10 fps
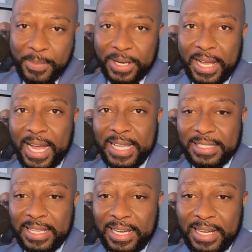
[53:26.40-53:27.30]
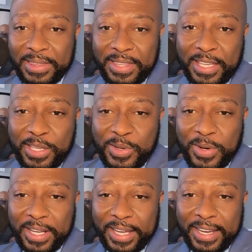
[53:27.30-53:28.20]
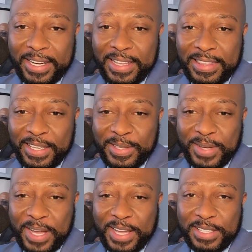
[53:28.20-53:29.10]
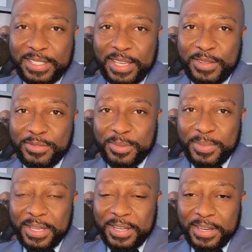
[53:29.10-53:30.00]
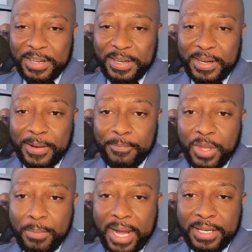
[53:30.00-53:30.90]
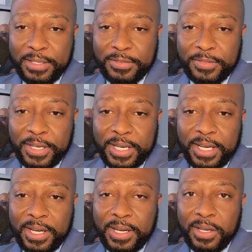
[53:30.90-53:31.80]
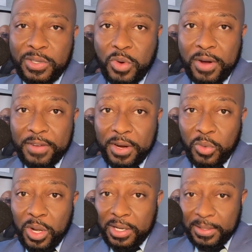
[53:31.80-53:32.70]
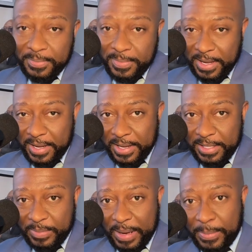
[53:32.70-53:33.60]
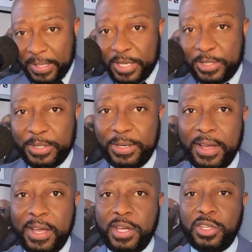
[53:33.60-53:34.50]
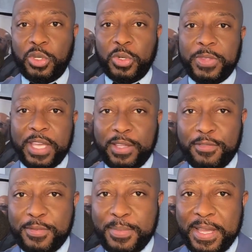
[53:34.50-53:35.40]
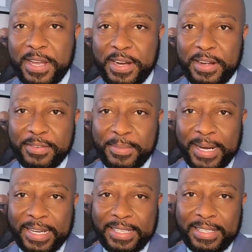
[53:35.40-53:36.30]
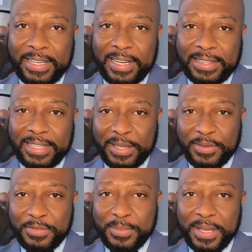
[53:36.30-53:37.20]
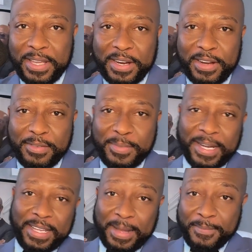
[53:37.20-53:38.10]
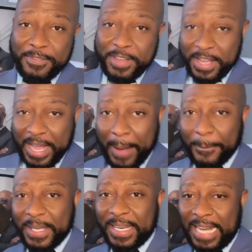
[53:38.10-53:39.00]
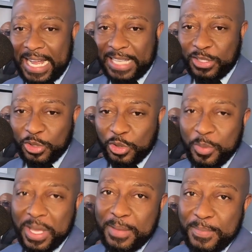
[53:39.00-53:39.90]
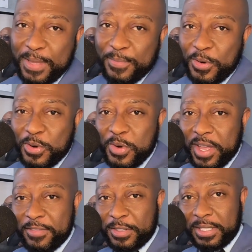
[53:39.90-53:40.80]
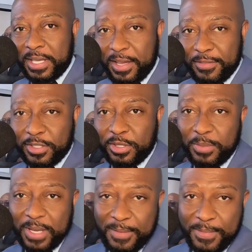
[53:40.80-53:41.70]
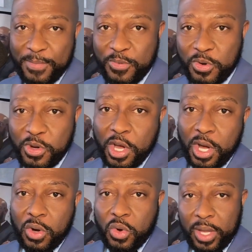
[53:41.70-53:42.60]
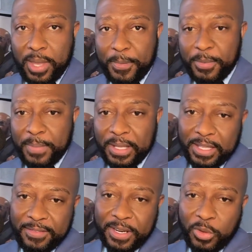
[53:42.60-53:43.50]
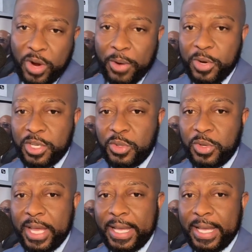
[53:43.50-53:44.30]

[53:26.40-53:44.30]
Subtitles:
But guys, thank you again. Thank you guys. Thank you for being here. my dear friend. You are very welcome. It's my pleasure. So thank you for being here, everybody. Thank you for being here, everybody. I'm very happy that I had so many people who gave us gifts, so many people who keep on believing in what we do.